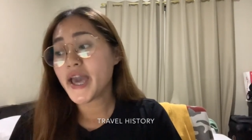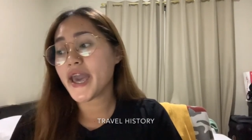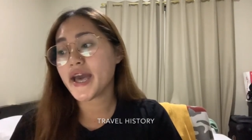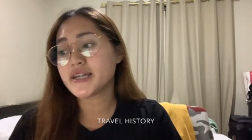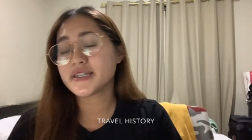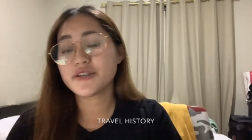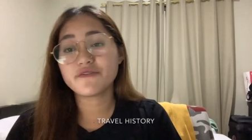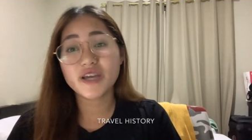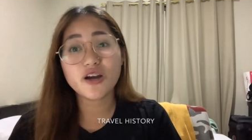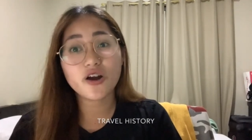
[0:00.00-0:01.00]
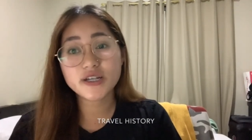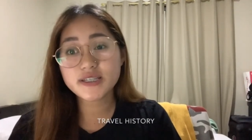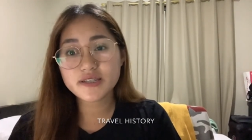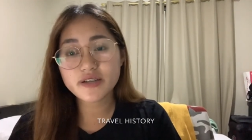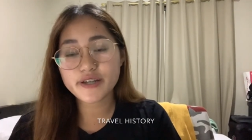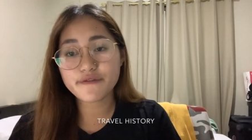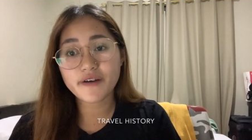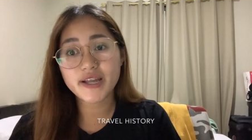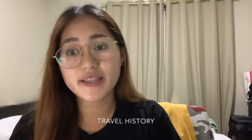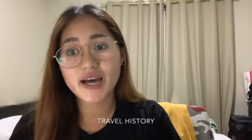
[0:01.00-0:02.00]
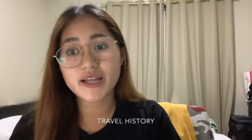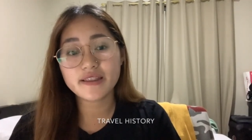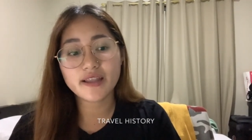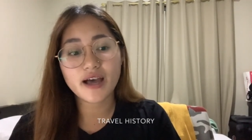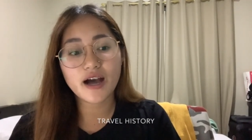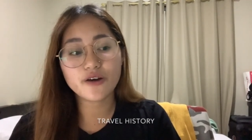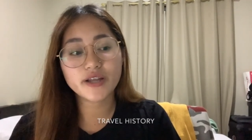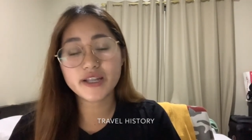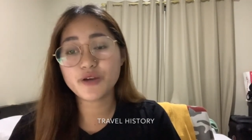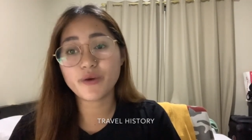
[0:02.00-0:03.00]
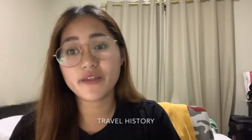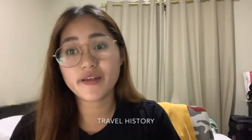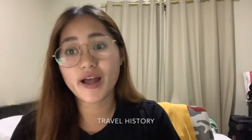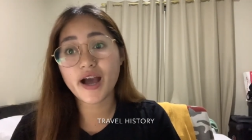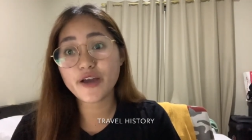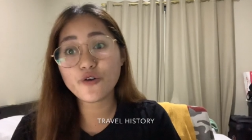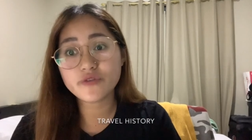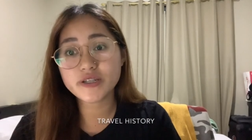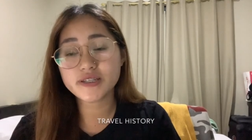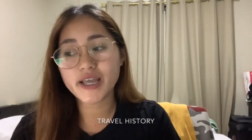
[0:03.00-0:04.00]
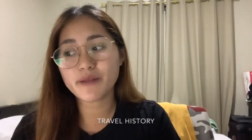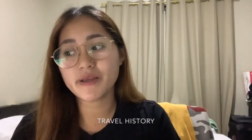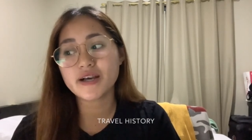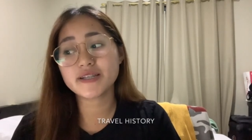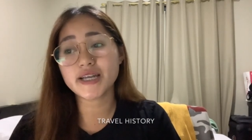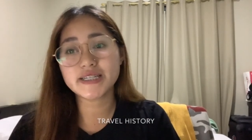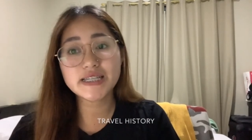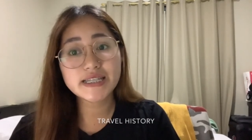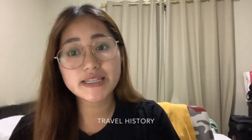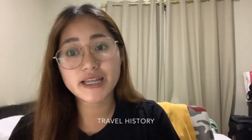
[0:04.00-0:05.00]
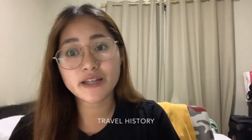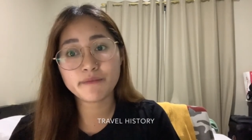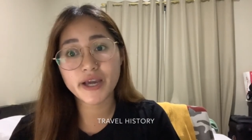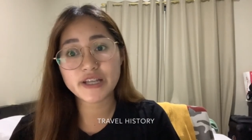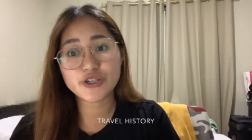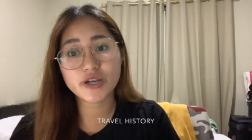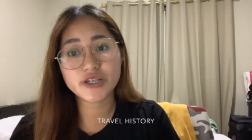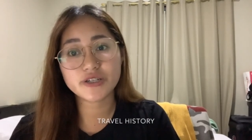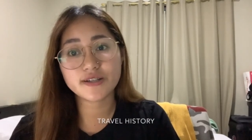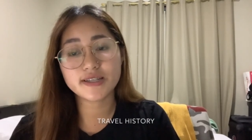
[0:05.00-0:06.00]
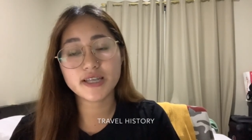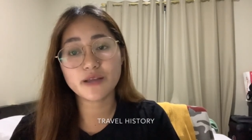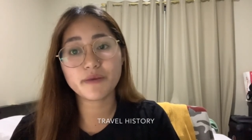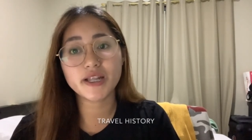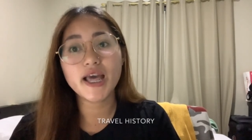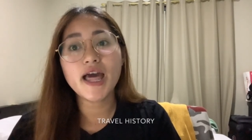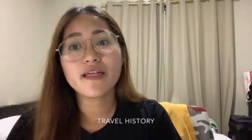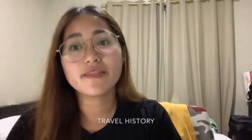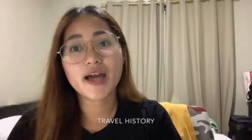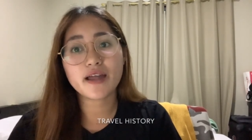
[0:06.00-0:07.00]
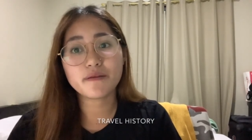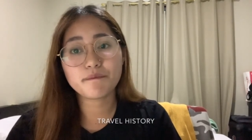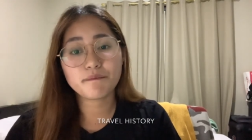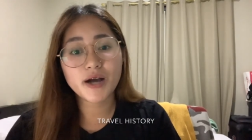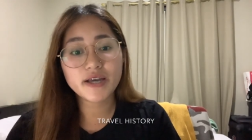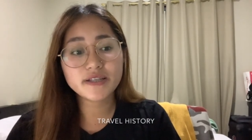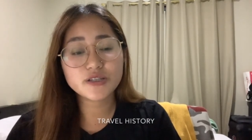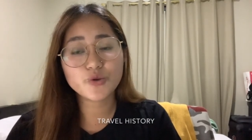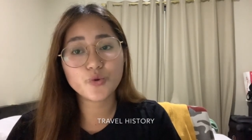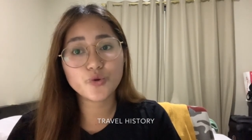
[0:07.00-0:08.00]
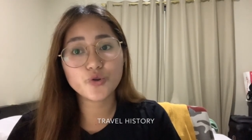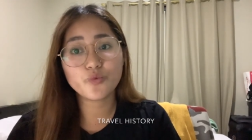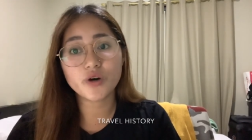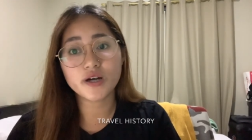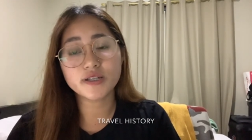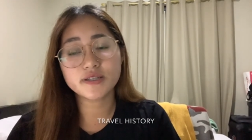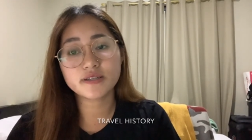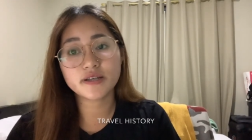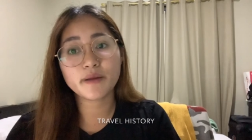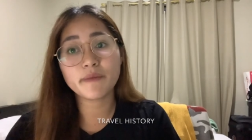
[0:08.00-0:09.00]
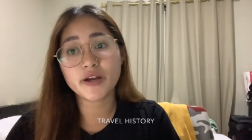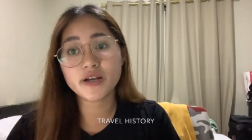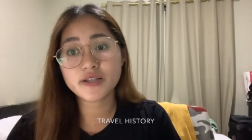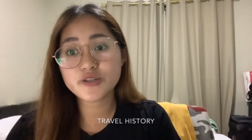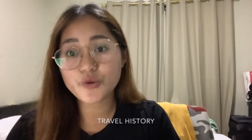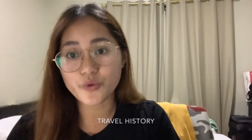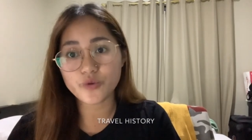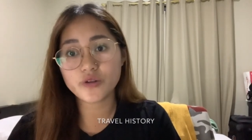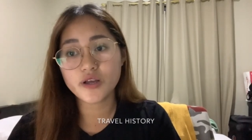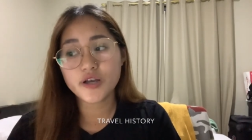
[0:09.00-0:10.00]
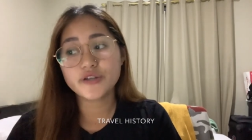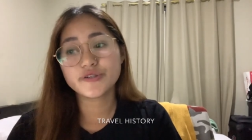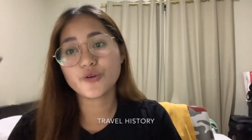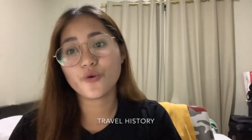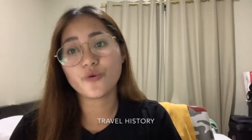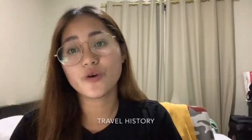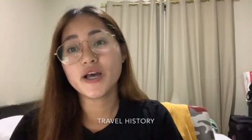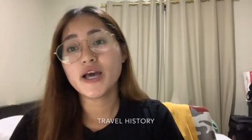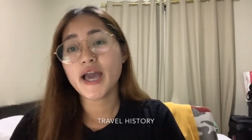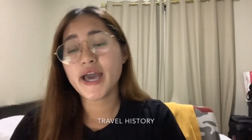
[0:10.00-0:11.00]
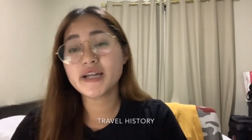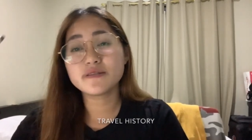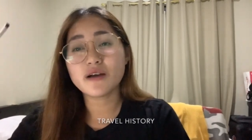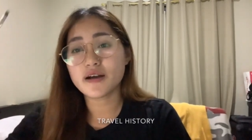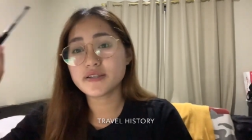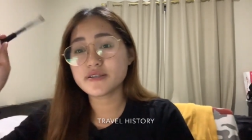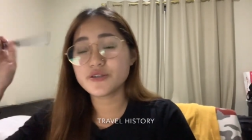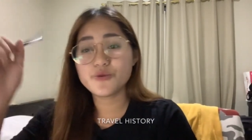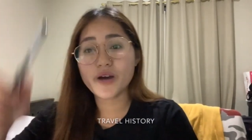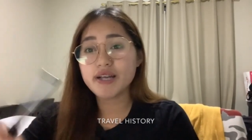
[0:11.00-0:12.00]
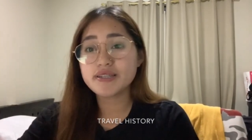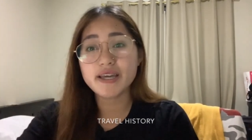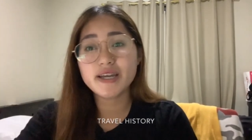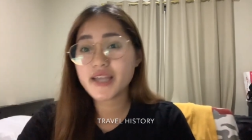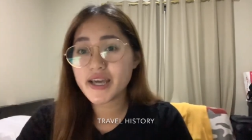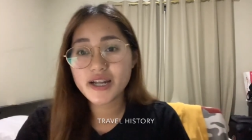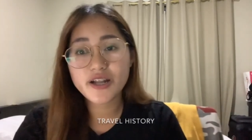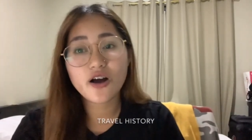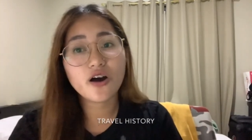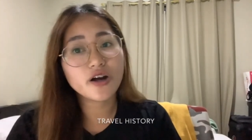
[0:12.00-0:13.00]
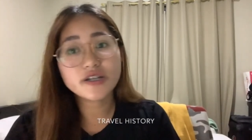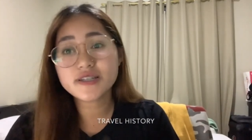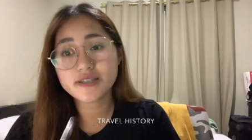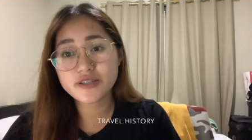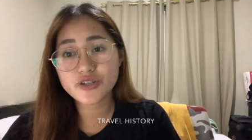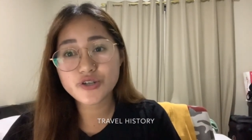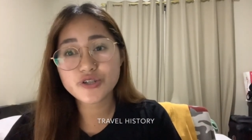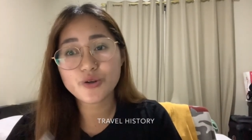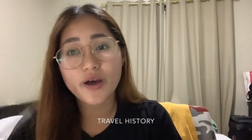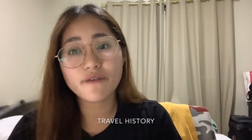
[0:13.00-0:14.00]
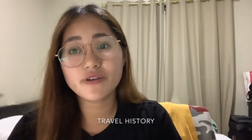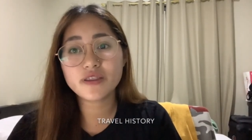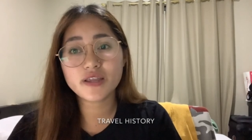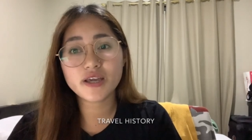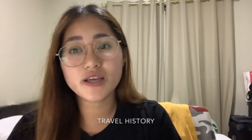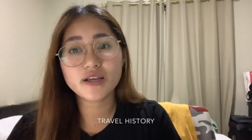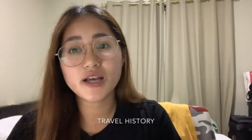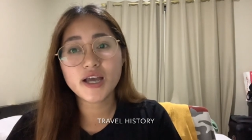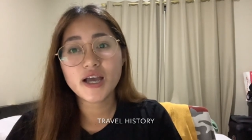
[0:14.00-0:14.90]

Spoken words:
and they are still gonna find that out anyway, that I overstayed, because I did state in my educational attainment that my school was an American school. So, and US and Canada are sisters, so everything